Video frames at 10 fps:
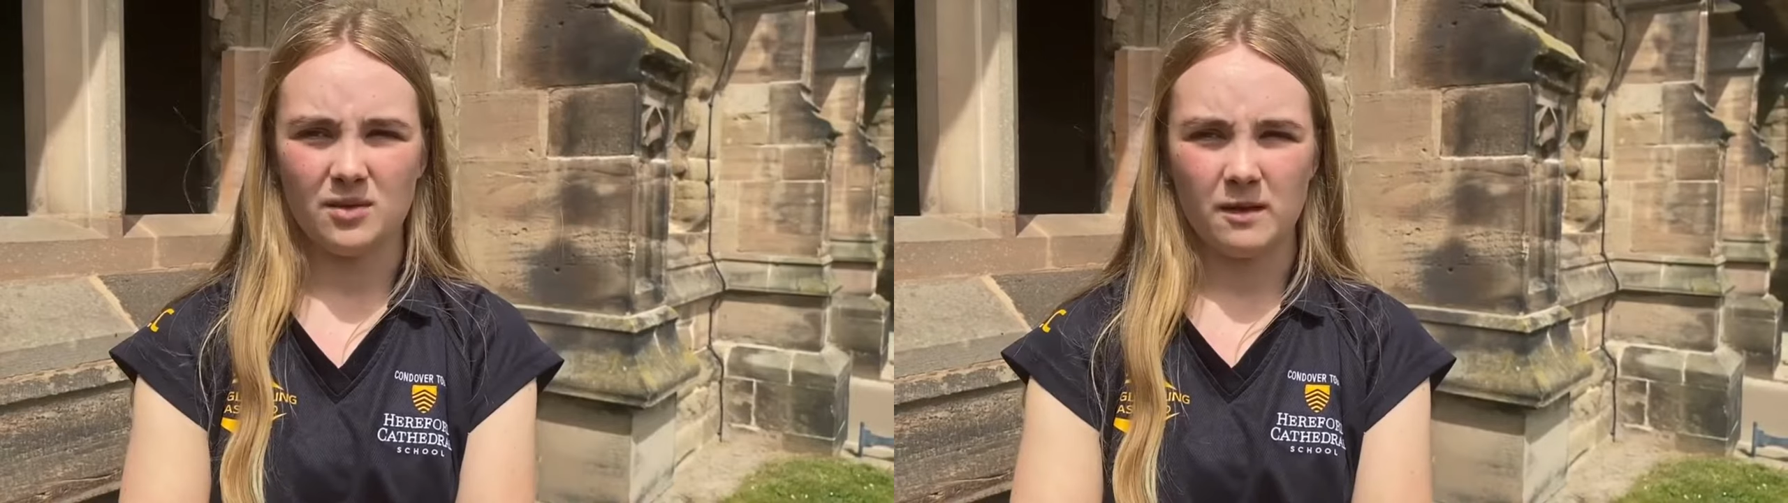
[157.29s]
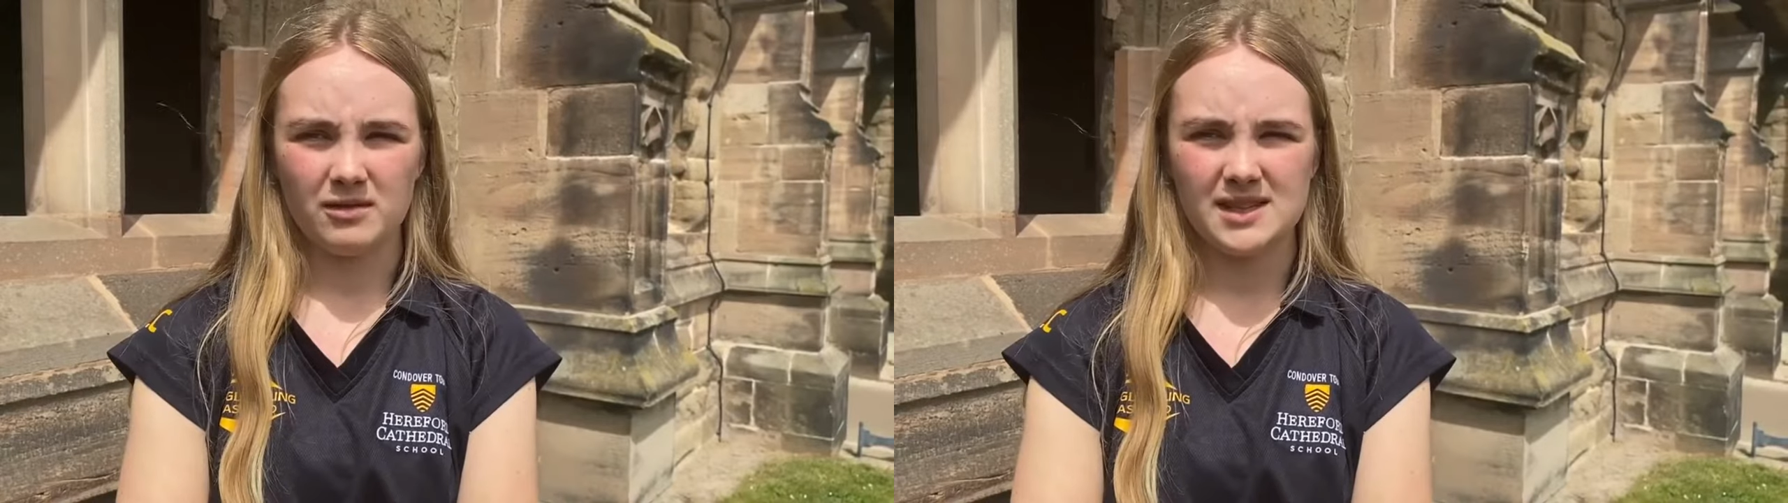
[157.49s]

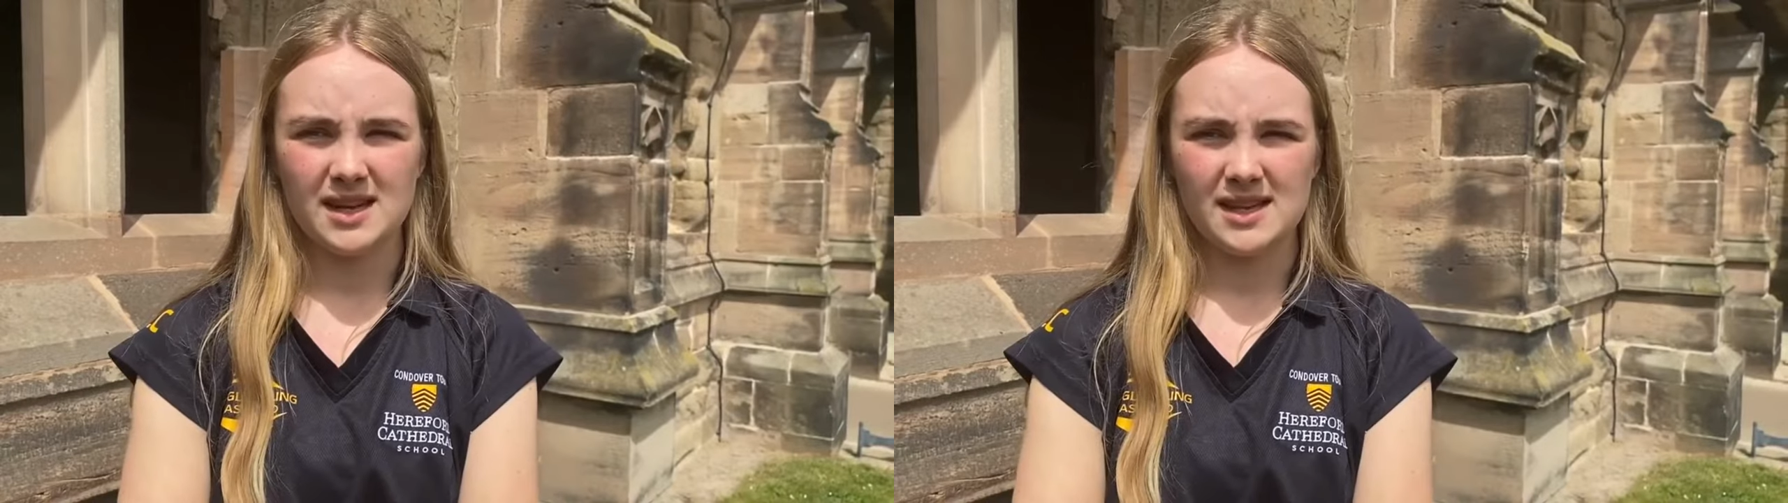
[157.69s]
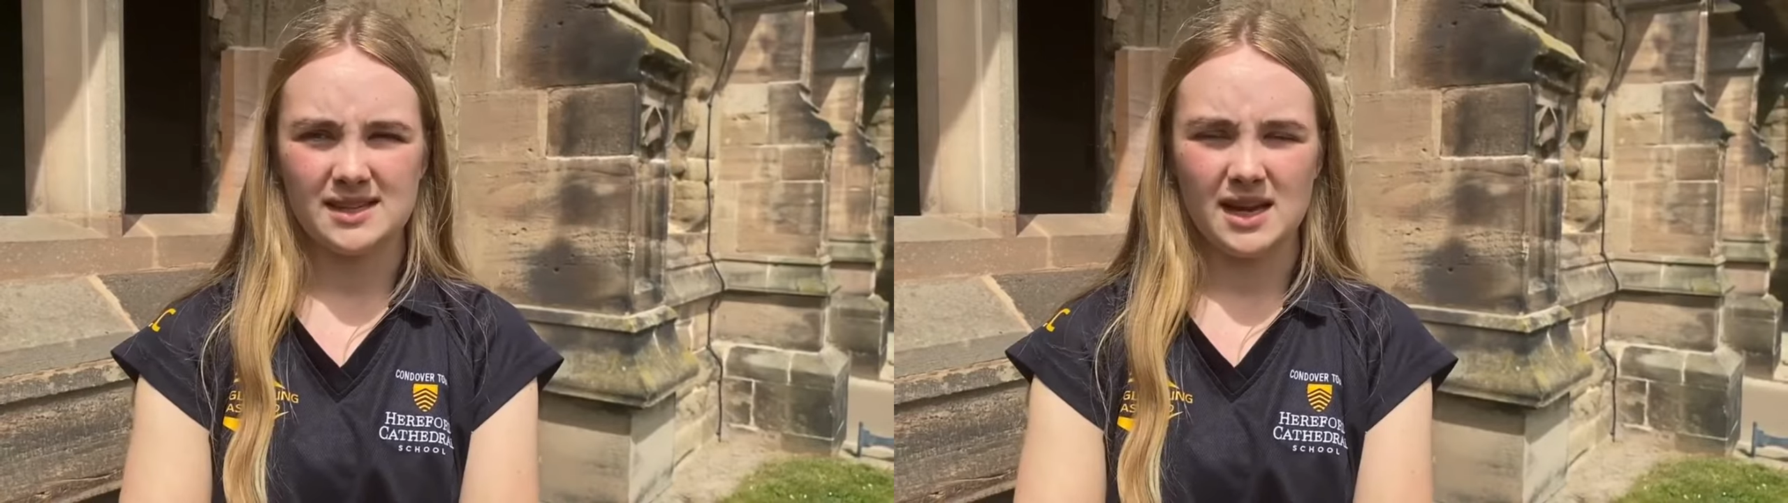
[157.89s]
the
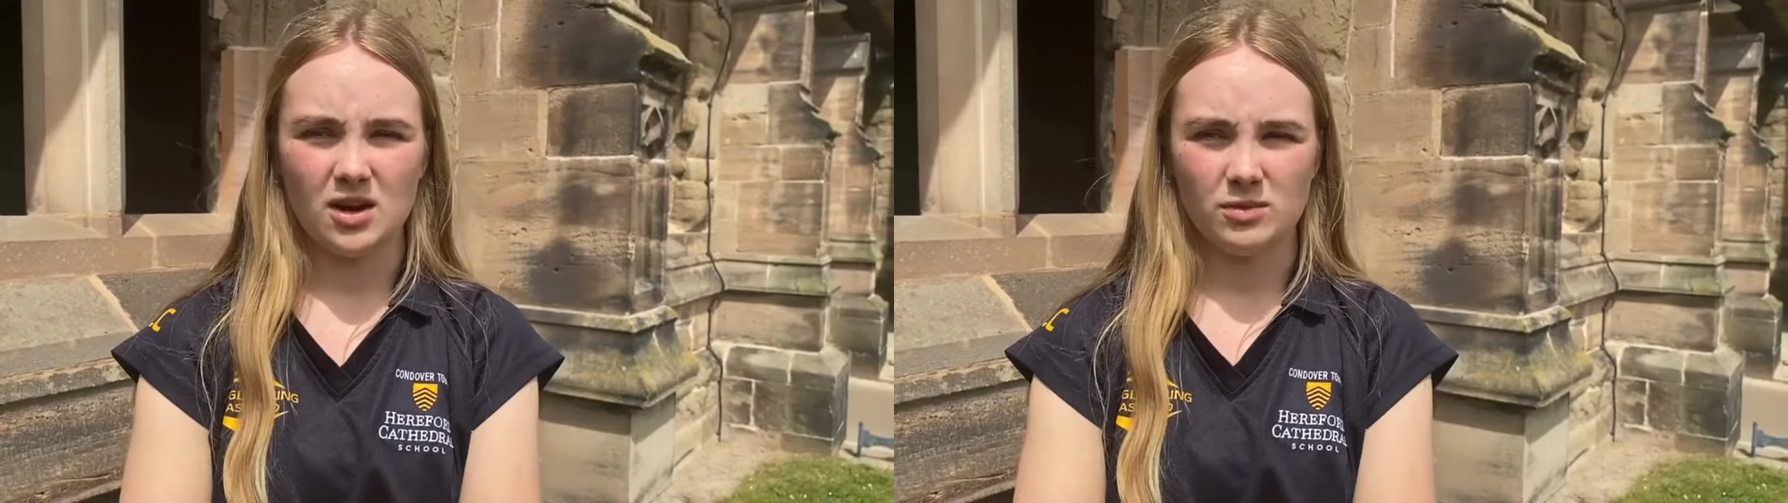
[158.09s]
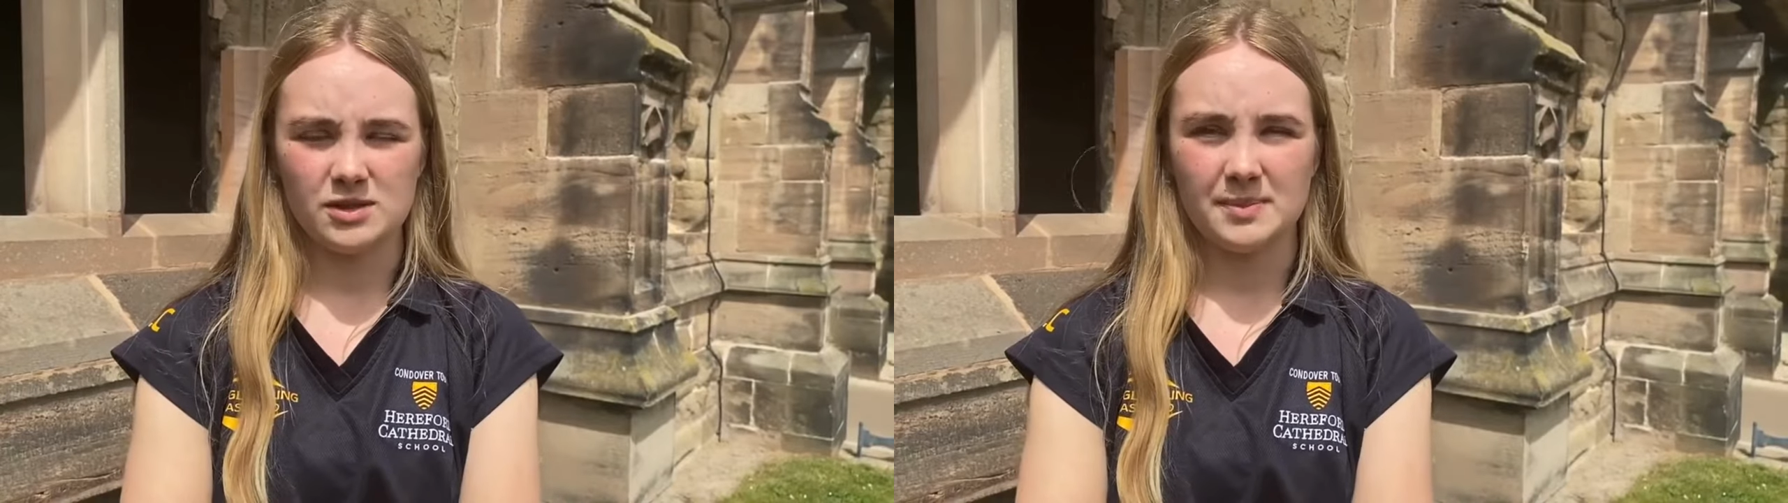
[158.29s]
reason I stayed
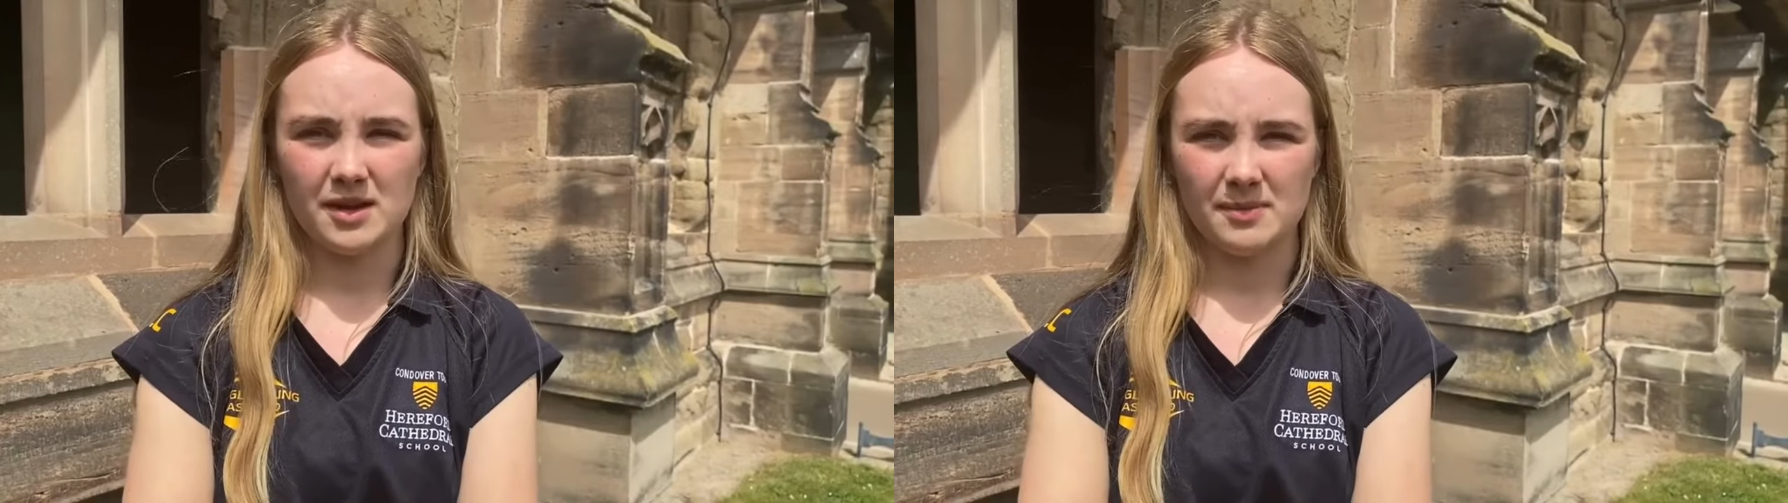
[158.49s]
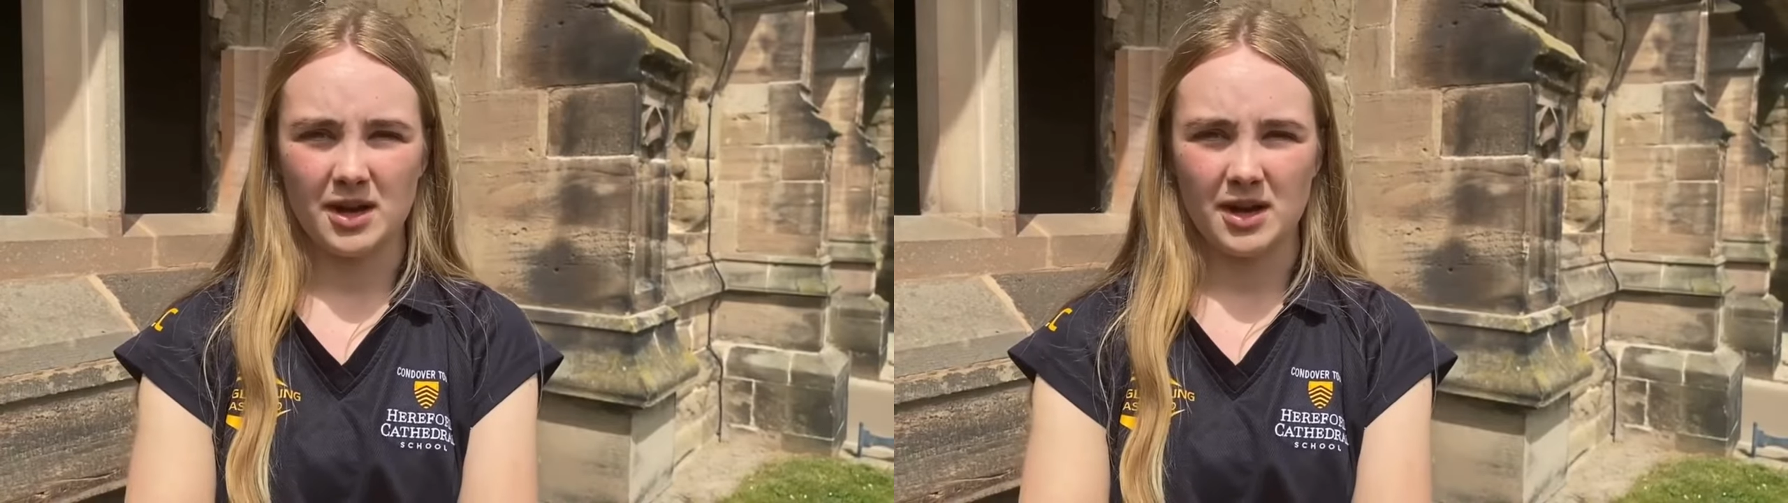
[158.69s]
on was because